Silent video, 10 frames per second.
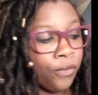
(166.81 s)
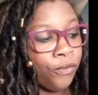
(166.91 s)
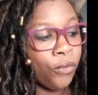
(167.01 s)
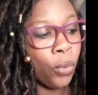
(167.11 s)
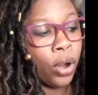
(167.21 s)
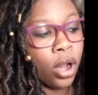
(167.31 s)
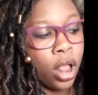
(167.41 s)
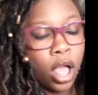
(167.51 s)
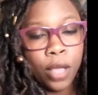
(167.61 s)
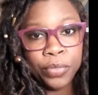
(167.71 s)

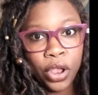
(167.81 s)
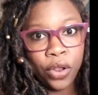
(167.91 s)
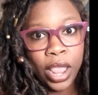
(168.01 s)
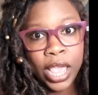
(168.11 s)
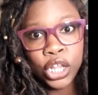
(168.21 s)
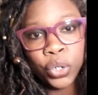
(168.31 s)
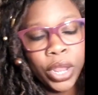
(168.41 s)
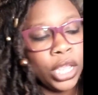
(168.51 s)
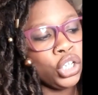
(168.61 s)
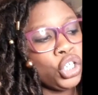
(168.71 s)
for their age
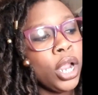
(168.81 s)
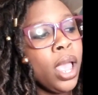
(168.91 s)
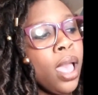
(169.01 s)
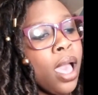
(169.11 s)
range.